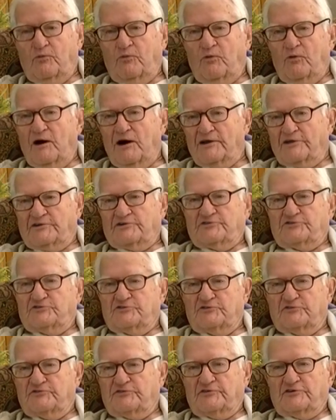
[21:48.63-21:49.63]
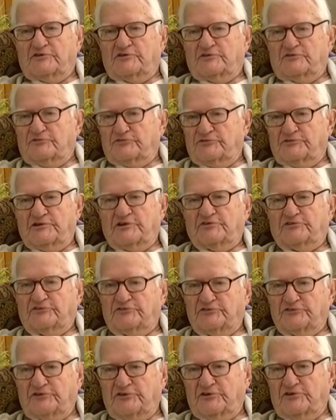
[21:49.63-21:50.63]
why did you feel it was
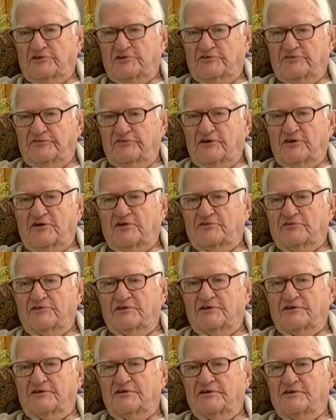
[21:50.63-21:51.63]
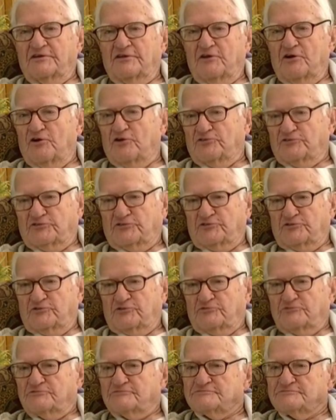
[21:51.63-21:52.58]
necessary to found a law school?